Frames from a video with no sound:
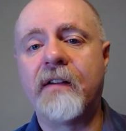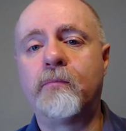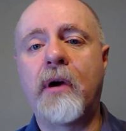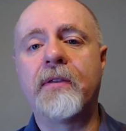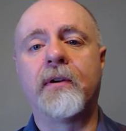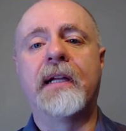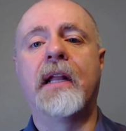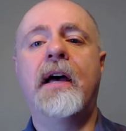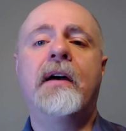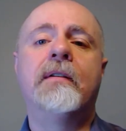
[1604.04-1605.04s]
brotherly
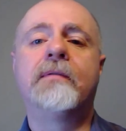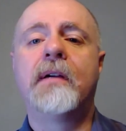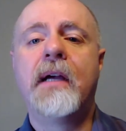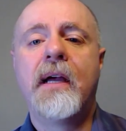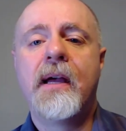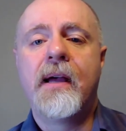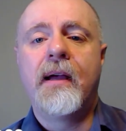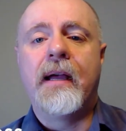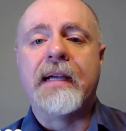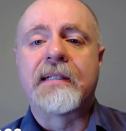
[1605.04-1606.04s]
love
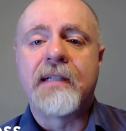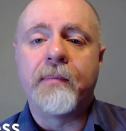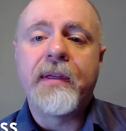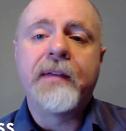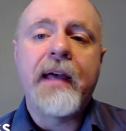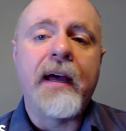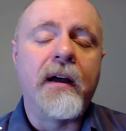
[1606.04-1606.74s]
is something that